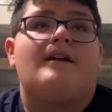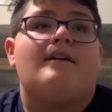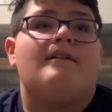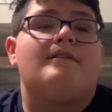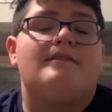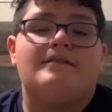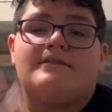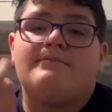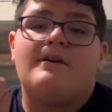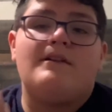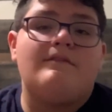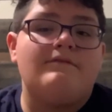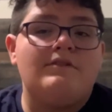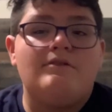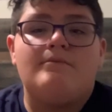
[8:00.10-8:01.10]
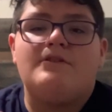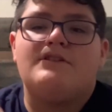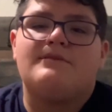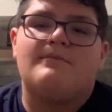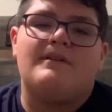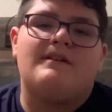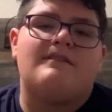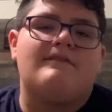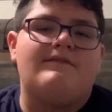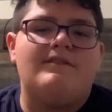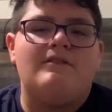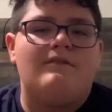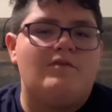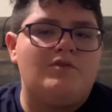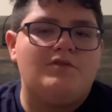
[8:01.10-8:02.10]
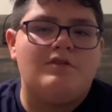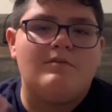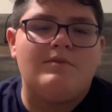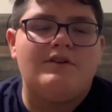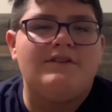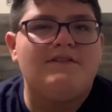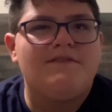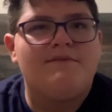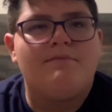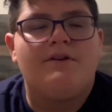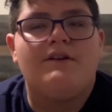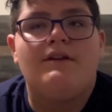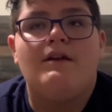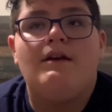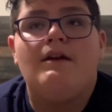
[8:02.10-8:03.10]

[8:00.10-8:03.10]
I like the smell of new books, I like the feel of older books, but